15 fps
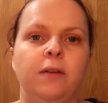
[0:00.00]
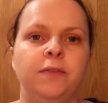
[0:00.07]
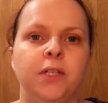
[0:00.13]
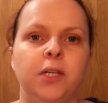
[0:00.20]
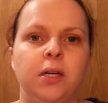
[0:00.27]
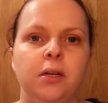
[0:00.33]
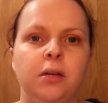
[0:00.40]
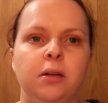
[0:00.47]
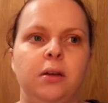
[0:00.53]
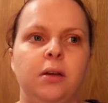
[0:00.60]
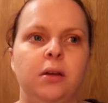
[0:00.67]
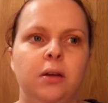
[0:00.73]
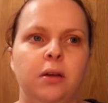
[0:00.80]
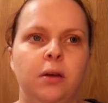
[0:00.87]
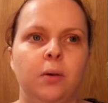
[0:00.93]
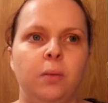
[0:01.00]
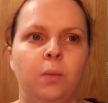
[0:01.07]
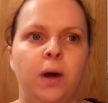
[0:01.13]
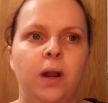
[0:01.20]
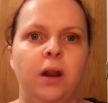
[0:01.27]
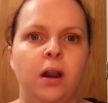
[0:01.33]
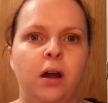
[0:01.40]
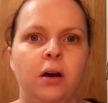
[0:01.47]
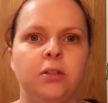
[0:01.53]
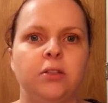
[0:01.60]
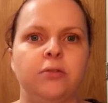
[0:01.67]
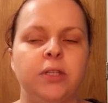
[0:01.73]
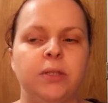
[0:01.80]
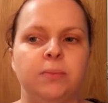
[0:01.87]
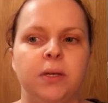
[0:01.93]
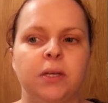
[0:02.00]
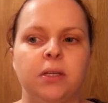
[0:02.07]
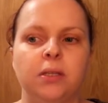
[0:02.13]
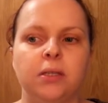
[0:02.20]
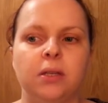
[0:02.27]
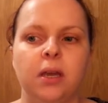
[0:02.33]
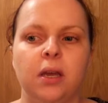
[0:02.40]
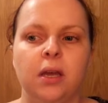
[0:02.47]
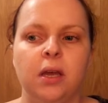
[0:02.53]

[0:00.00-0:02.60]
I've done one last Christmas,